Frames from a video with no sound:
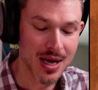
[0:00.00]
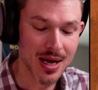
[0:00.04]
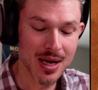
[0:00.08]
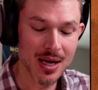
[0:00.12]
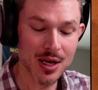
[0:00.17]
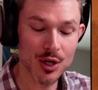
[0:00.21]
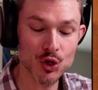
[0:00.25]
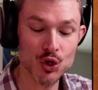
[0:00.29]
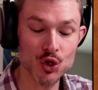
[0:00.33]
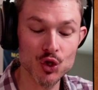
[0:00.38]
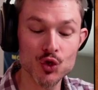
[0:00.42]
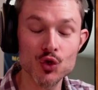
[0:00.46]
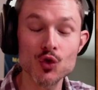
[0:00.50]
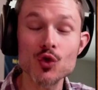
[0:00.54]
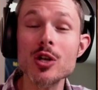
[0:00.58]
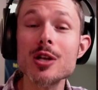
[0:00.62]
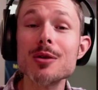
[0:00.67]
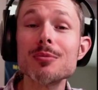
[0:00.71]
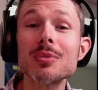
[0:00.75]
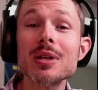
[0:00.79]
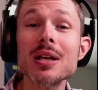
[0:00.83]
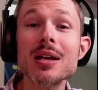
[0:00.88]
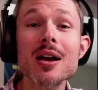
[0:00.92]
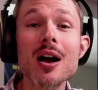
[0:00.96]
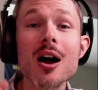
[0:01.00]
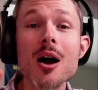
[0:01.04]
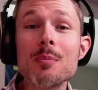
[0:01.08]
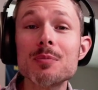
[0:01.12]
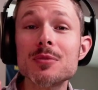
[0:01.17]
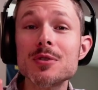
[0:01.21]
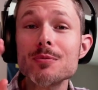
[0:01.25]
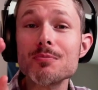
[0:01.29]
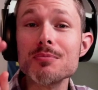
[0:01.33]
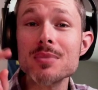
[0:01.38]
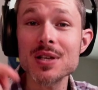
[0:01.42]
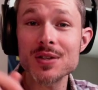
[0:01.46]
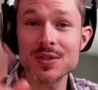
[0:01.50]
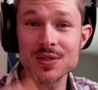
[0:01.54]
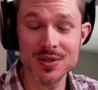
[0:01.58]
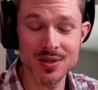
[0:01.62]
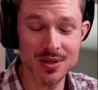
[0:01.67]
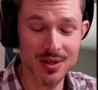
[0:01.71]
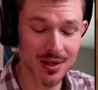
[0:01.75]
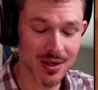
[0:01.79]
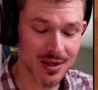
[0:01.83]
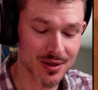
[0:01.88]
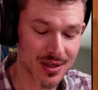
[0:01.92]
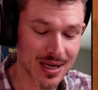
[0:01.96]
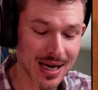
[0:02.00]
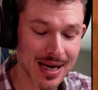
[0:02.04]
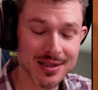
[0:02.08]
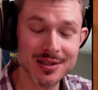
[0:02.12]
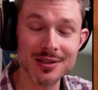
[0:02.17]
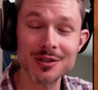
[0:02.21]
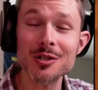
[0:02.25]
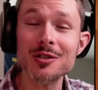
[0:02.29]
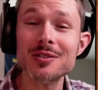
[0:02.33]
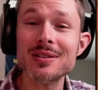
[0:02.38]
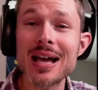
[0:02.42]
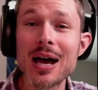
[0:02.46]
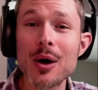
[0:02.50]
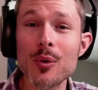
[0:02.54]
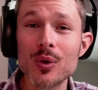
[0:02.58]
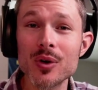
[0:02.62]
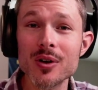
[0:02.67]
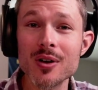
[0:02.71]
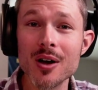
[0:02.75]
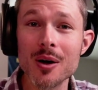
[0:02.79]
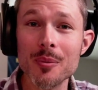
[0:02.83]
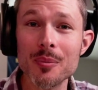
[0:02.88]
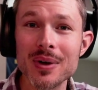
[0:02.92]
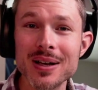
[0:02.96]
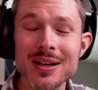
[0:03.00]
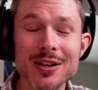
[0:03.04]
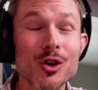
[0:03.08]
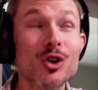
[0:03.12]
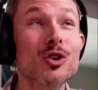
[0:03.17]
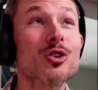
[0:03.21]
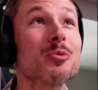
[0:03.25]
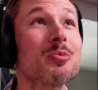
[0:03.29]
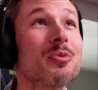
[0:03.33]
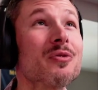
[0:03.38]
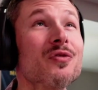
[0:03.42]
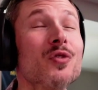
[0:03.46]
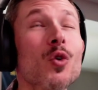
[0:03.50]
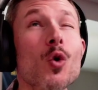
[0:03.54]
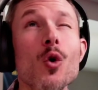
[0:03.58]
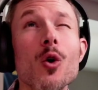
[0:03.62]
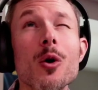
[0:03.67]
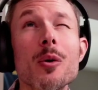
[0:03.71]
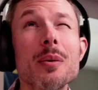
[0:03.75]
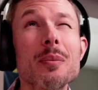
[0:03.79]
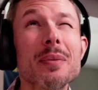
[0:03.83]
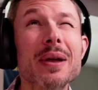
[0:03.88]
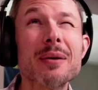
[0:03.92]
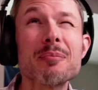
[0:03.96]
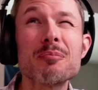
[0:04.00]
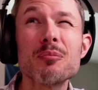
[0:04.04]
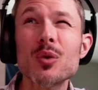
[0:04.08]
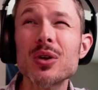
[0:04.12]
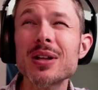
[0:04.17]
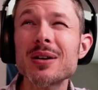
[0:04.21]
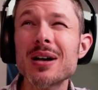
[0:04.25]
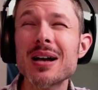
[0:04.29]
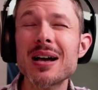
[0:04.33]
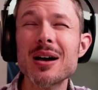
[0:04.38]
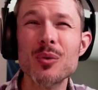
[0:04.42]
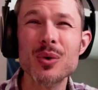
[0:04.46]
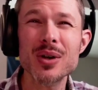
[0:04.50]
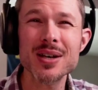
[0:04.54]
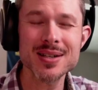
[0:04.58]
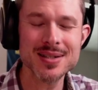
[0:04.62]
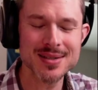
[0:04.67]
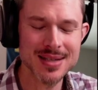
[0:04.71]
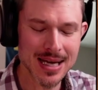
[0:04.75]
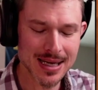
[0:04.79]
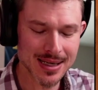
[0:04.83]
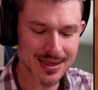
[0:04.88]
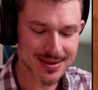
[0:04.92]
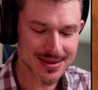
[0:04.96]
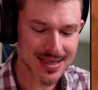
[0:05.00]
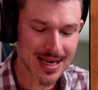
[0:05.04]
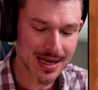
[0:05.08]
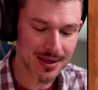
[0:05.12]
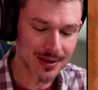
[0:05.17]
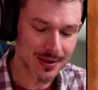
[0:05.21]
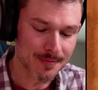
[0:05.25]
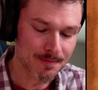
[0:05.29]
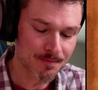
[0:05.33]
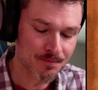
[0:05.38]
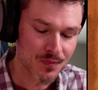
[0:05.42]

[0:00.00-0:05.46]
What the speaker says: Extremely optimistic, because I had to look that one up. I'd heard it before, I'm like, ah, what is that exactly?